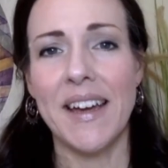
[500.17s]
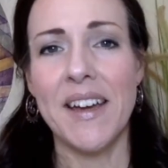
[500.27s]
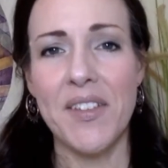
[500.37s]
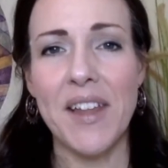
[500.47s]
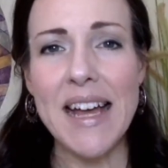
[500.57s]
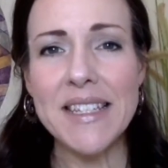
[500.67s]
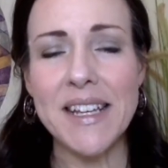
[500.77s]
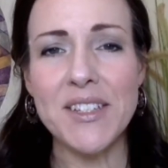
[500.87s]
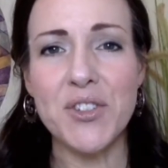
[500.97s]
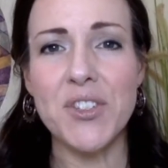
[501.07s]
The last
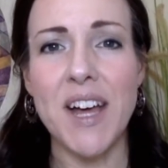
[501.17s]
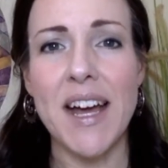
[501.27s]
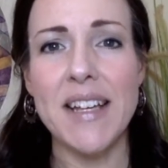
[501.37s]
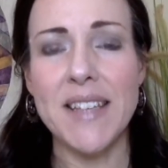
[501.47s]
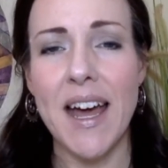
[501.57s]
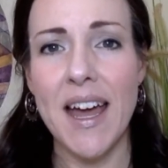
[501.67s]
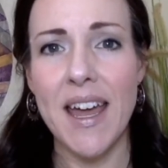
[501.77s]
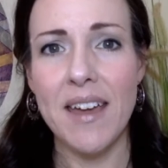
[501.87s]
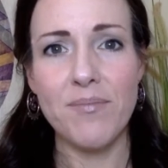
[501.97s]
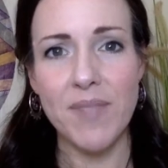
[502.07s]
exercise
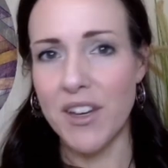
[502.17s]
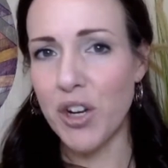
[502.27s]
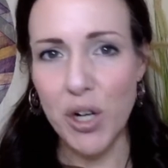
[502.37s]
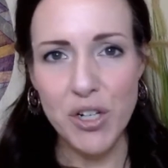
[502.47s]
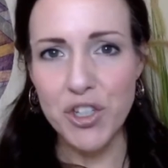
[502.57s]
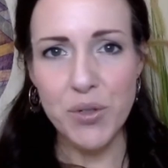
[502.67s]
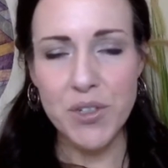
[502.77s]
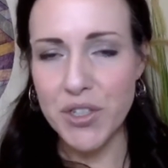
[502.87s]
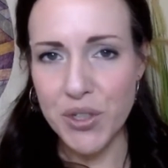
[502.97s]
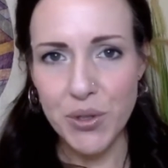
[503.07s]
I encourage you
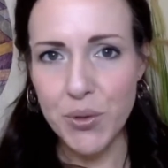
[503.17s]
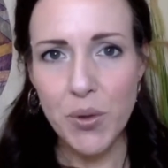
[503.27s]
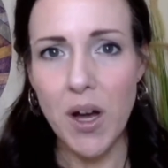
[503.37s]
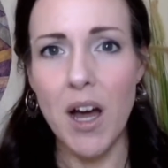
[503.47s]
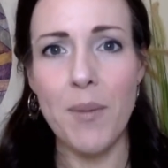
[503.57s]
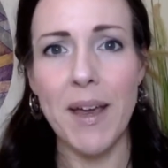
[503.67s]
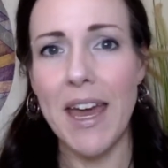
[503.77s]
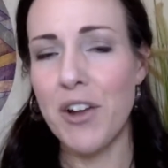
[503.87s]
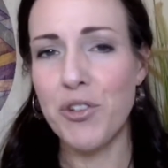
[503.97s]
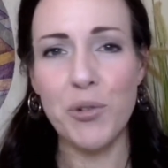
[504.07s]
to do,
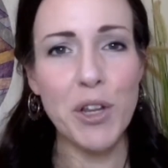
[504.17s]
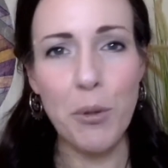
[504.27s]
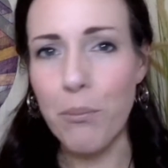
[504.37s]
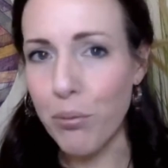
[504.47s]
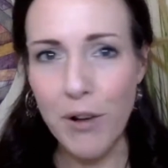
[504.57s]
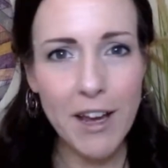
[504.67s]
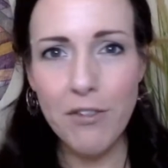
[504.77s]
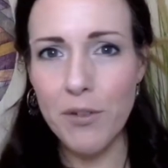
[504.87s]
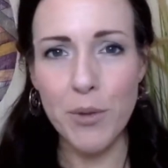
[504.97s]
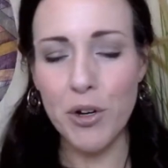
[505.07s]
again on your little break
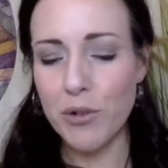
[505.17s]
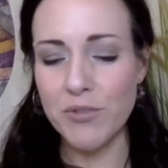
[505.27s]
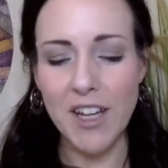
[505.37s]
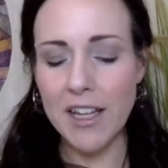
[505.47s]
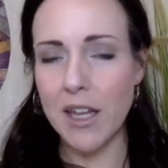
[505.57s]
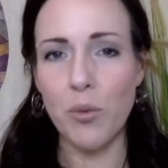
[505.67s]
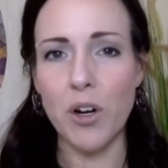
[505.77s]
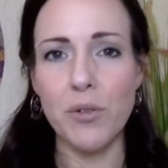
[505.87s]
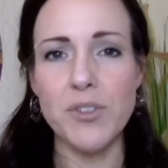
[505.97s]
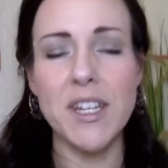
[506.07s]
from your daily
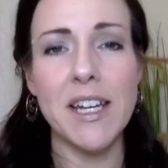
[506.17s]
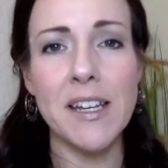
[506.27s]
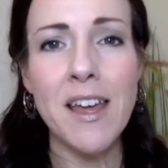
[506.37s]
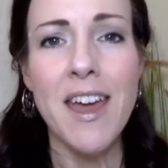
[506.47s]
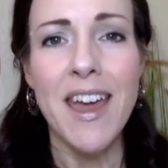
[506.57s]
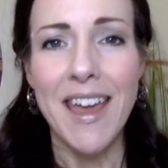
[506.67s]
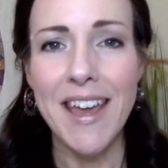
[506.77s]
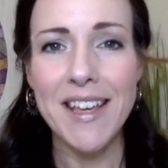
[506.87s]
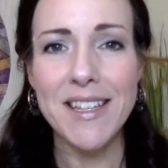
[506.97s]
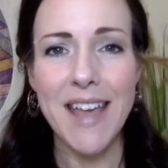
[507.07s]
work routine,
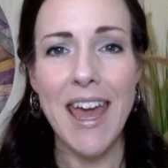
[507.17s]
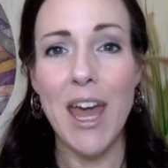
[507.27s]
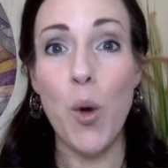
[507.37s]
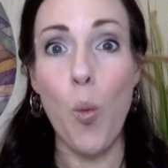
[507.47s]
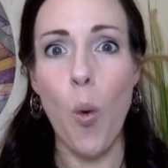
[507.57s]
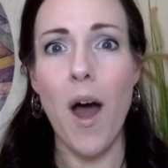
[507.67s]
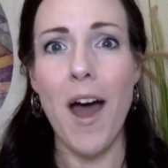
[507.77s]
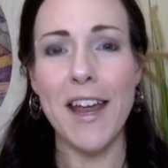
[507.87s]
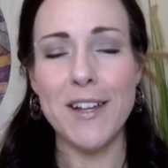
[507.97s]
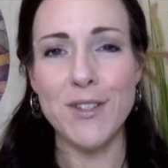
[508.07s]
is a
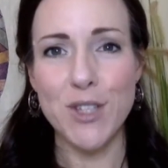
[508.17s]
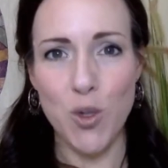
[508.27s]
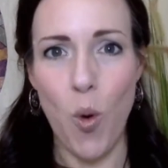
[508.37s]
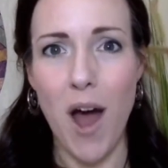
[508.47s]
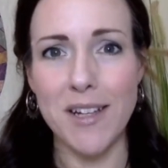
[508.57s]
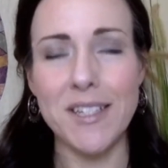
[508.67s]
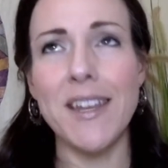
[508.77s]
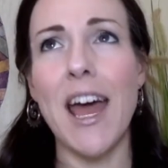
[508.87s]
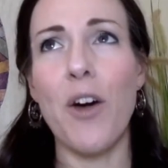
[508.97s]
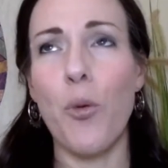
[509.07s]
wide squat.
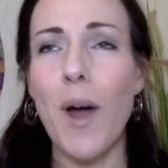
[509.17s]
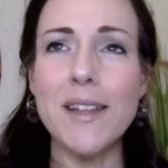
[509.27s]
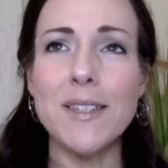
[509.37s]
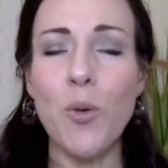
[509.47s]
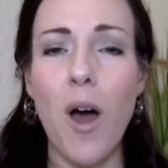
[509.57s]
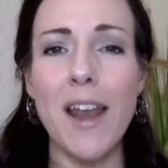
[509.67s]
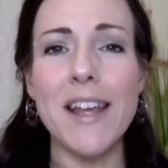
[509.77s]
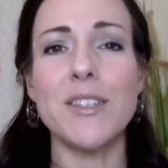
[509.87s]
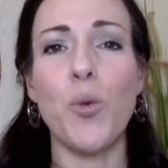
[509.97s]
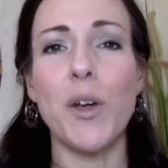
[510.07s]
Now, the wide squat
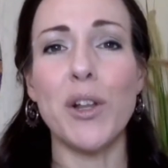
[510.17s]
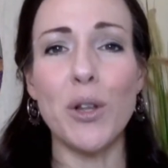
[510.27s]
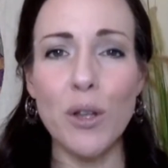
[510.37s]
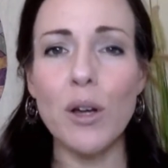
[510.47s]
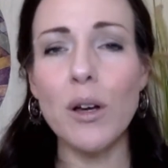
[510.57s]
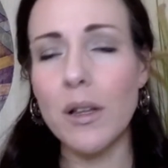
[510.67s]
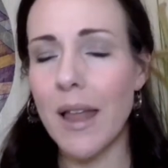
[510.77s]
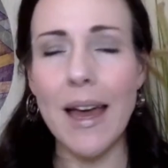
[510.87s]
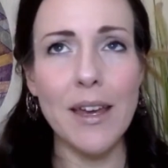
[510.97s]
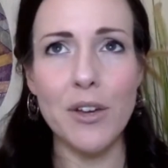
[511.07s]
is going to look
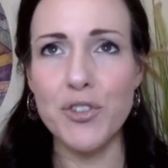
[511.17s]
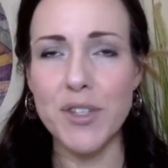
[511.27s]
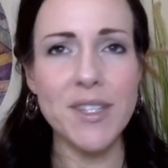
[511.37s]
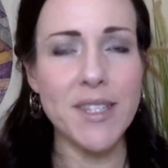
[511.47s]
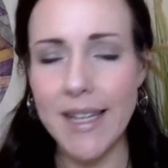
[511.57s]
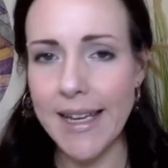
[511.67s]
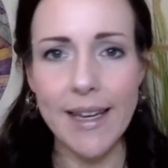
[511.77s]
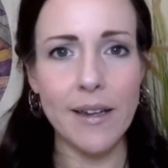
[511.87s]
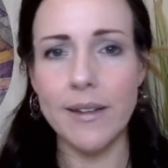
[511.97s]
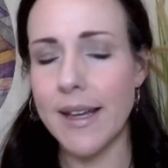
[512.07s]
like you're just
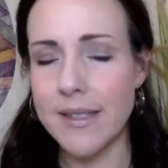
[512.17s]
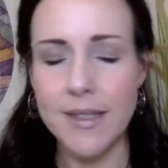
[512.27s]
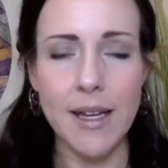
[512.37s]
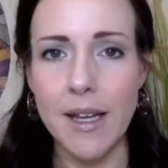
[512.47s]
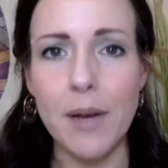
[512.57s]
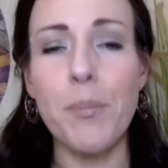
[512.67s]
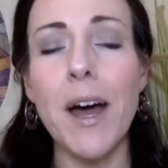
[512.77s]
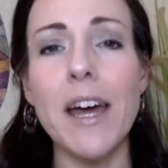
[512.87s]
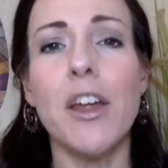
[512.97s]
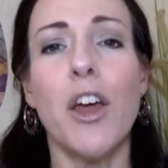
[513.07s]
sitting and standing,
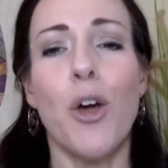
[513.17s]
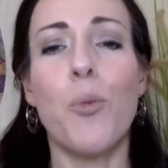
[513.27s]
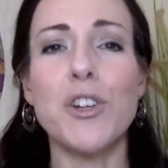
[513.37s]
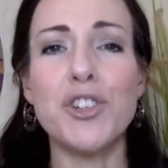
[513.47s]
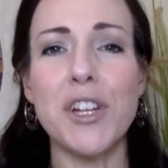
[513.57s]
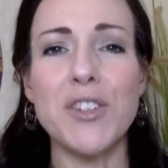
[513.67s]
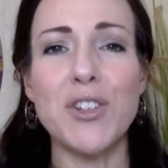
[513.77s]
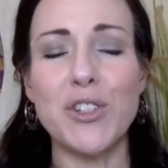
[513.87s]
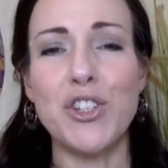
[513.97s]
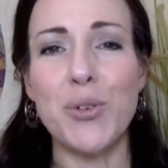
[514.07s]
but what you're going to
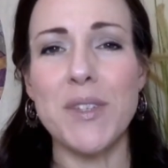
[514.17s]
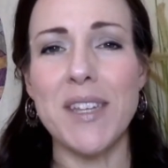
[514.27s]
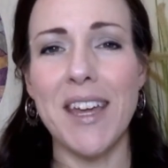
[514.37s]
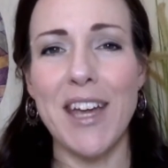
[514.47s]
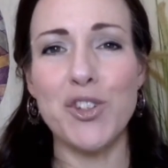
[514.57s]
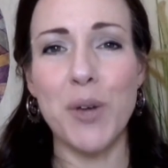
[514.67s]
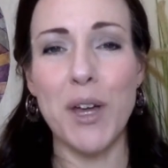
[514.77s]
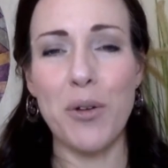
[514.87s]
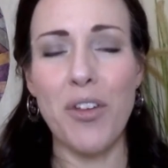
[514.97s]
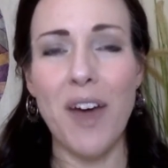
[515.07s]
start to do is engage your
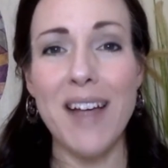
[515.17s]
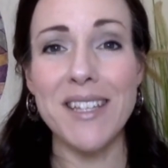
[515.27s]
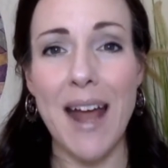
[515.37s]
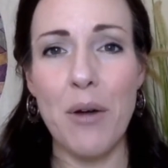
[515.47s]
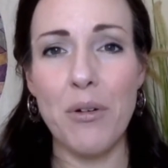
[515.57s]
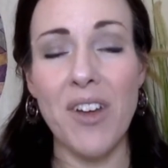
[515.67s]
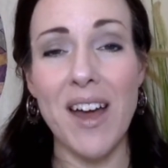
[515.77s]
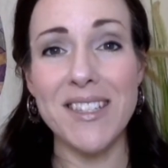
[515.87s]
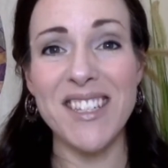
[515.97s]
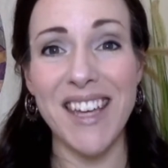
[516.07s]
inner thighs and outer
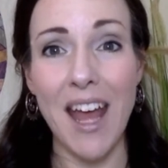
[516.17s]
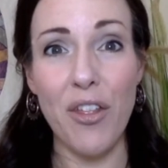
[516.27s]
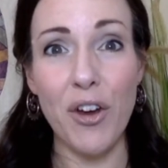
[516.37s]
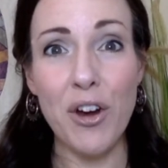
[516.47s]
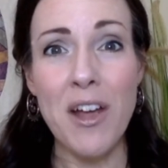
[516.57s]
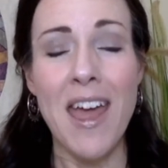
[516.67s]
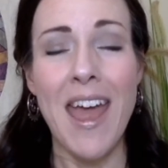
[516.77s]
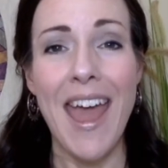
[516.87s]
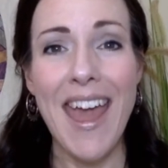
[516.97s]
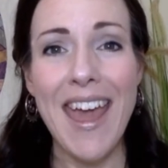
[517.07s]
thighs together,
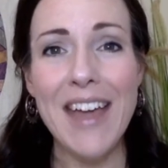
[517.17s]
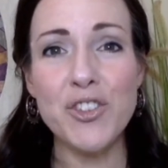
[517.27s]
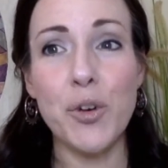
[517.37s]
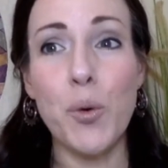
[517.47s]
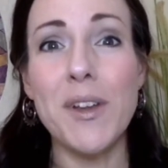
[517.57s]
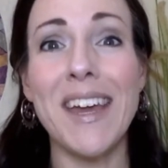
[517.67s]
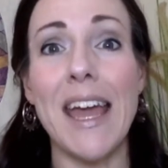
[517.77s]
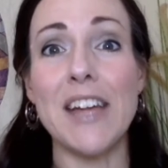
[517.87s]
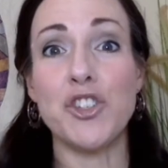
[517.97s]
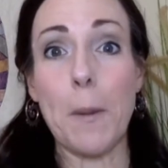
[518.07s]
and you're going to
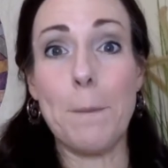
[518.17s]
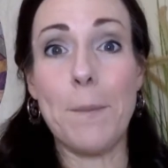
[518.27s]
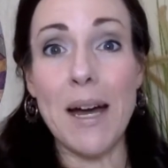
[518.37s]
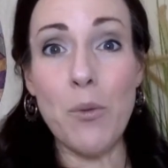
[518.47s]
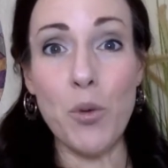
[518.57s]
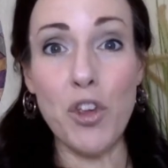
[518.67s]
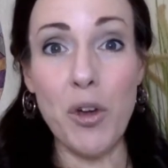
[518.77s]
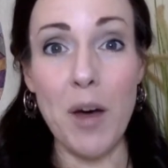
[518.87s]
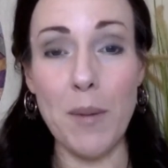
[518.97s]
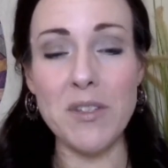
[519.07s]
engage your butt when you
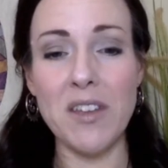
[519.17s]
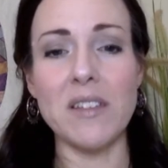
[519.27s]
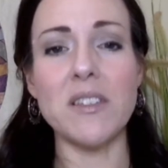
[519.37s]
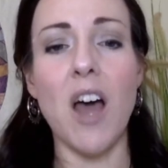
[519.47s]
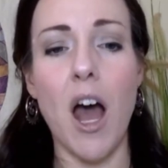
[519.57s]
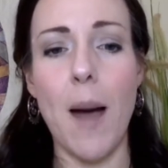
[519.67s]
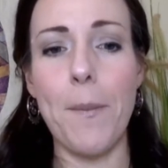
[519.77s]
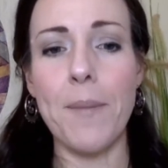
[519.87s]
come up to the top.